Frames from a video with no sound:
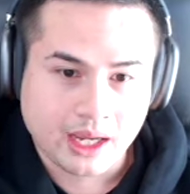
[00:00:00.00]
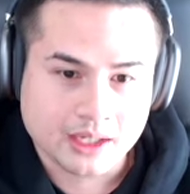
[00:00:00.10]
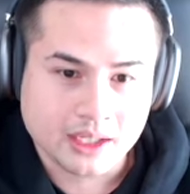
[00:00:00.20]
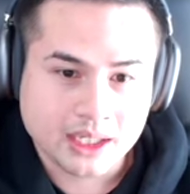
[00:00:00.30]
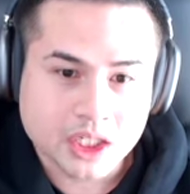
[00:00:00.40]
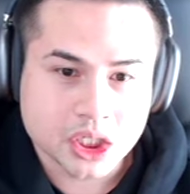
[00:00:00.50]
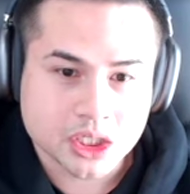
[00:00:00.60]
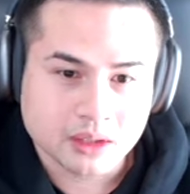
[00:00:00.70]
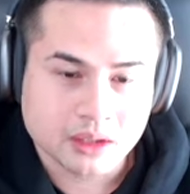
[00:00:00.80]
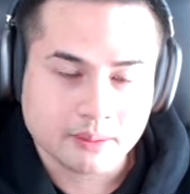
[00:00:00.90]
and
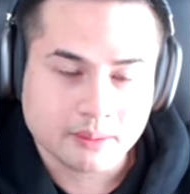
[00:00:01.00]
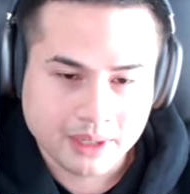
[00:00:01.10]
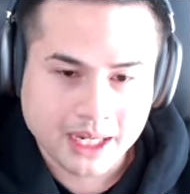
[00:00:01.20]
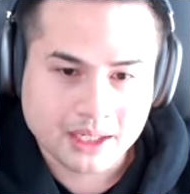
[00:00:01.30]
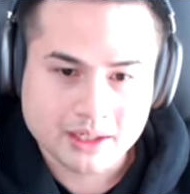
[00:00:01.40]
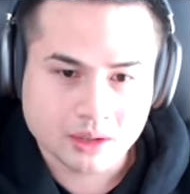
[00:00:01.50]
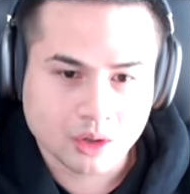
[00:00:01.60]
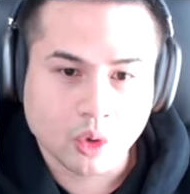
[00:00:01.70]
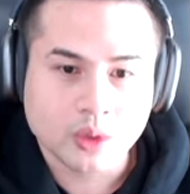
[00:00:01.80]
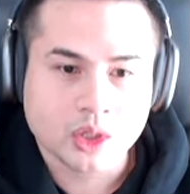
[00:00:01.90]
each blade
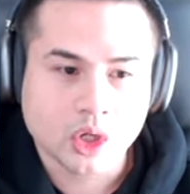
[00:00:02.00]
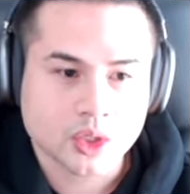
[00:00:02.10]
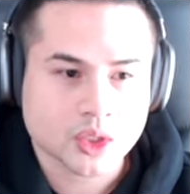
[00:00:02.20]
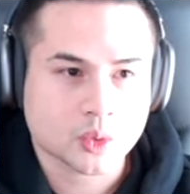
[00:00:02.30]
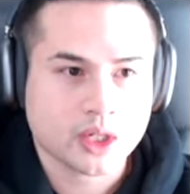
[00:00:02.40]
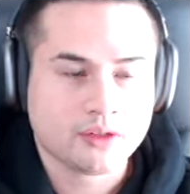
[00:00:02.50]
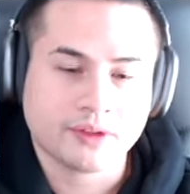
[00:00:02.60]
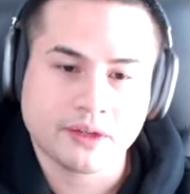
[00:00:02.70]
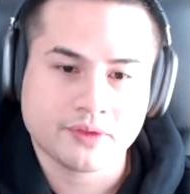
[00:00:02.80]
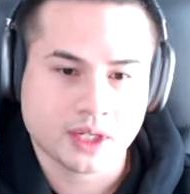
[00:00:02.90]
only costs
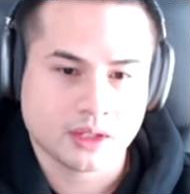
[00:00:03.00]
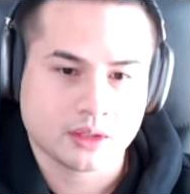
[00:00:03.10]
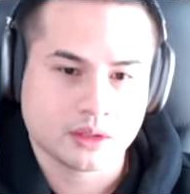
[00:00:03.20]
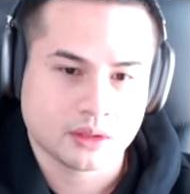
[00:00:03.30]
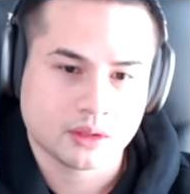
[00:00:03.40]
25 cents.